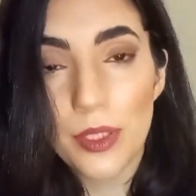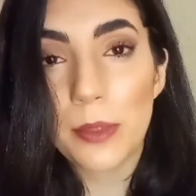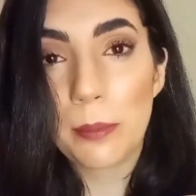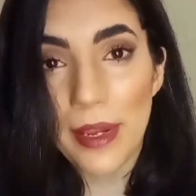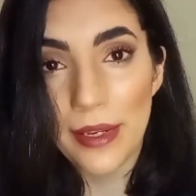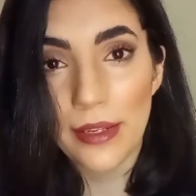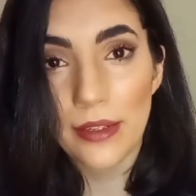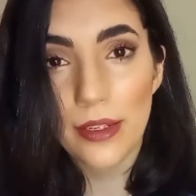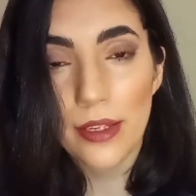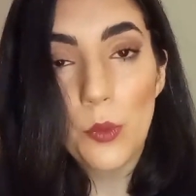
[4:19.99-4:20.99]
meaning
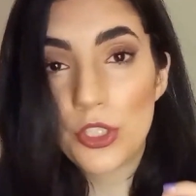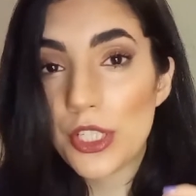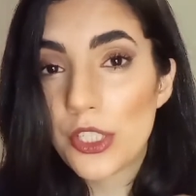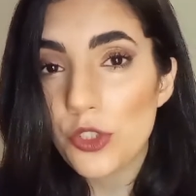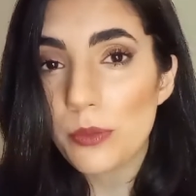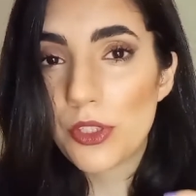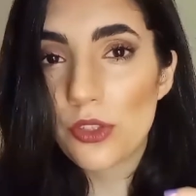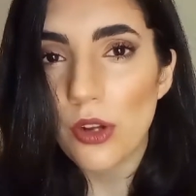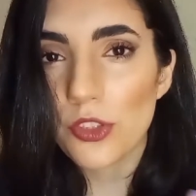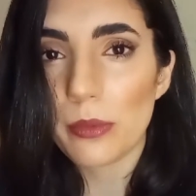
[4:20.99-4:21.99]
which needs to be
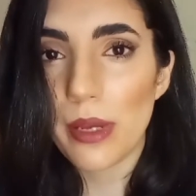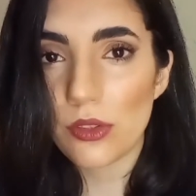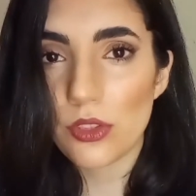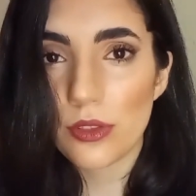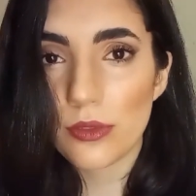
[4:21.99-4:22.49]
talked about.